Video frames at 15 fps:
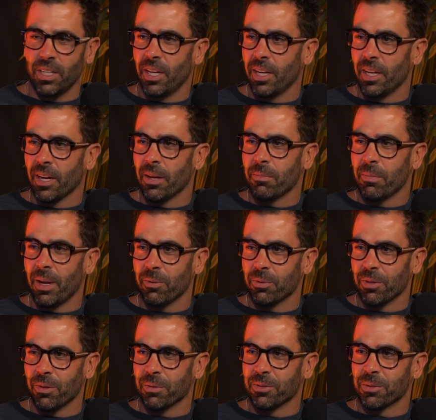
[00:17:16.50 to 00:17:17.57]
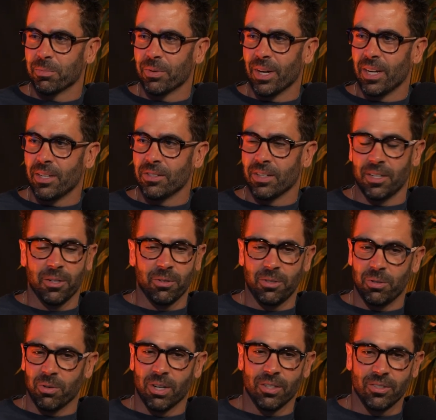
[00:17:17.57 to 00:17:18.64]
day I'm met with a surprise. I know
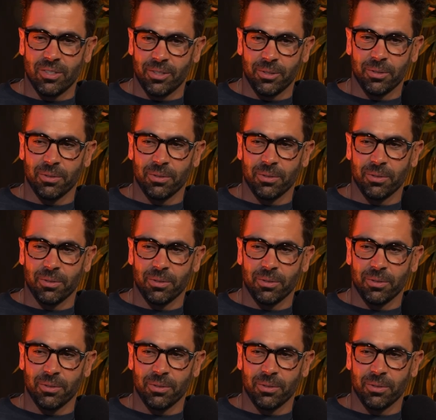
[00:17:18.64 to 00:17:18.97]
you are too,